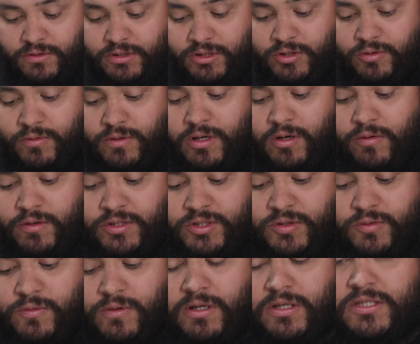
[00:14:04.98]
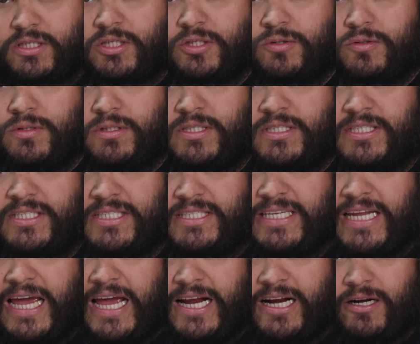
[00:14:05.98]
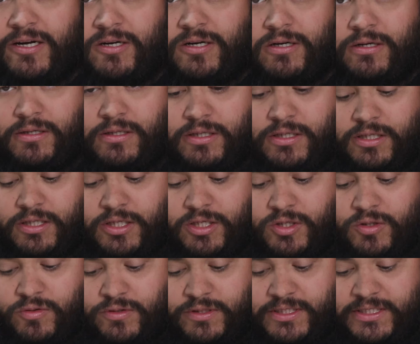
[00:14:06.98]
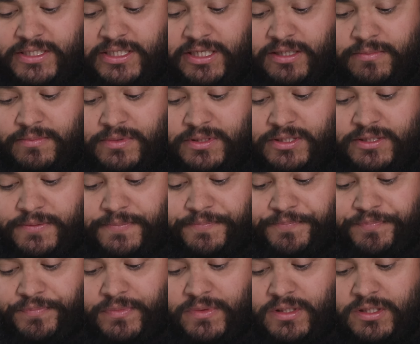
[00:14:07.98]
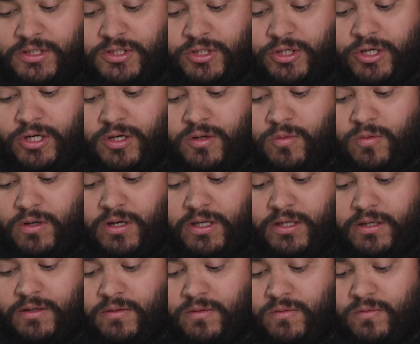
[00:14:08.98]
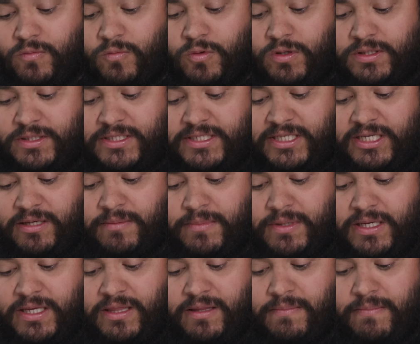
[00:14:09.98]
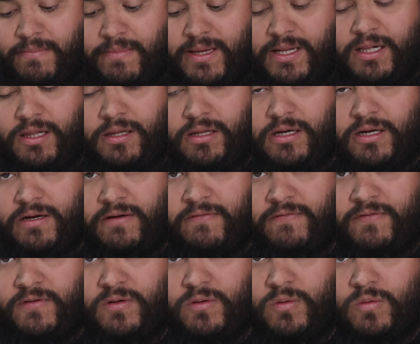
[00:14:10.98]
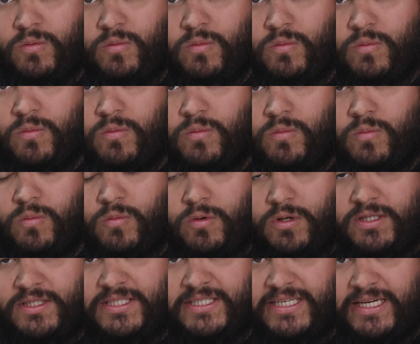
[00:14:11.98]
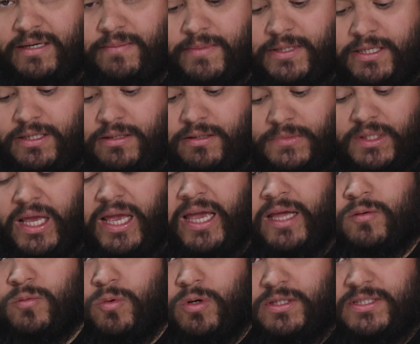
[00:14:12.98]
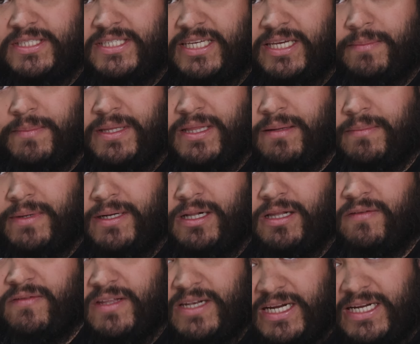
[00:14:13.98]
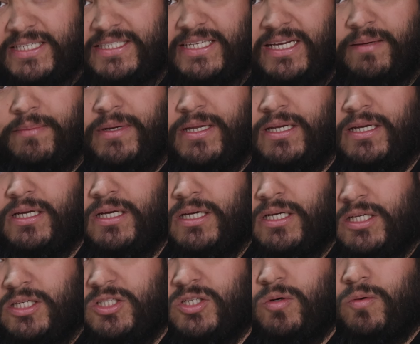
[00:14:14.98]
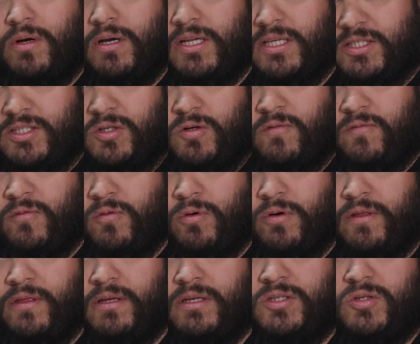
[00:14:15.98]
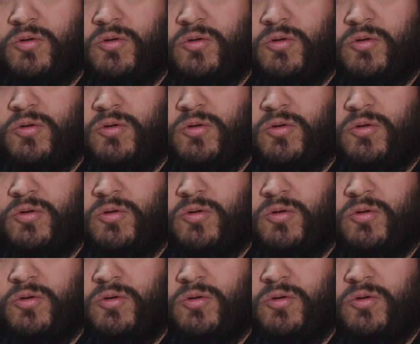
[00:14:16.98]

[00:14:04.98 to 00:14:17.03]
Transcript: you are going to want to stagger your seams. So you're gonna want one seam in the middle of one segment and one seam in the middle of the next segment, so on and so forth,